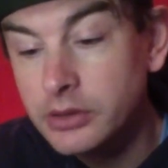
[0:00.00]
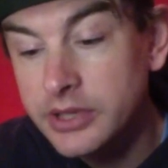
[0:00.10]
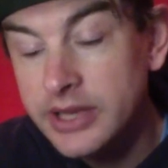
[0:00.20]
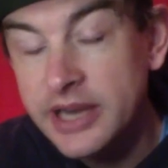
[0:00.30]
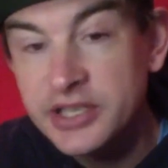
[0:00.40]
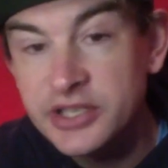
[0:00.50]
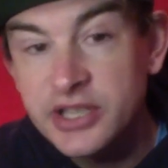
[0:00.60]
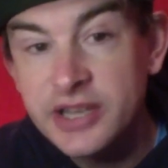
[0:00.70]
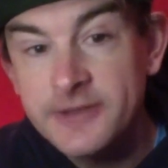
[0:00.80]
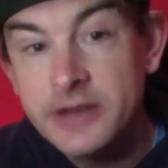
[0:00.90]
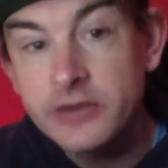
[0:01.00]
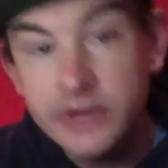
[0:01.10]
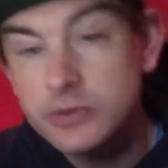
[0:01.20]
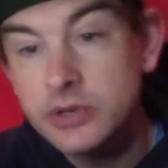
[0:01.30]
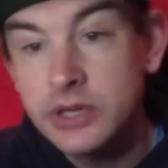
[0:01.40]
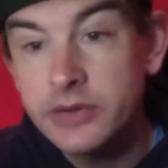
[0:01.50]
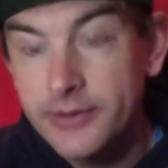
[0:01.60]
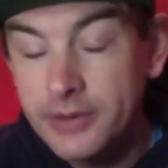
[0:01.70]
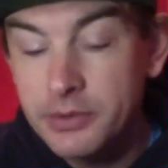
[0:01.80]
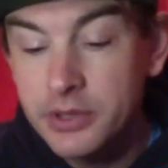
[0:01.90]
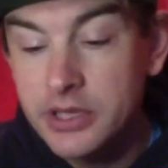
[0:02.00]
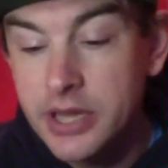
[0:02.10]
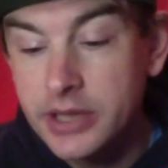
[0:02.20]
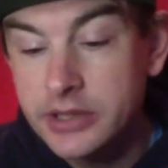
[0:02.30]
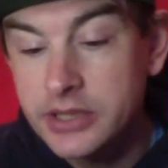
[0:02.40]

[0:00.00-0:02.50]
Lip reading: You can actually stick your finger in this one and give it a flipping good yank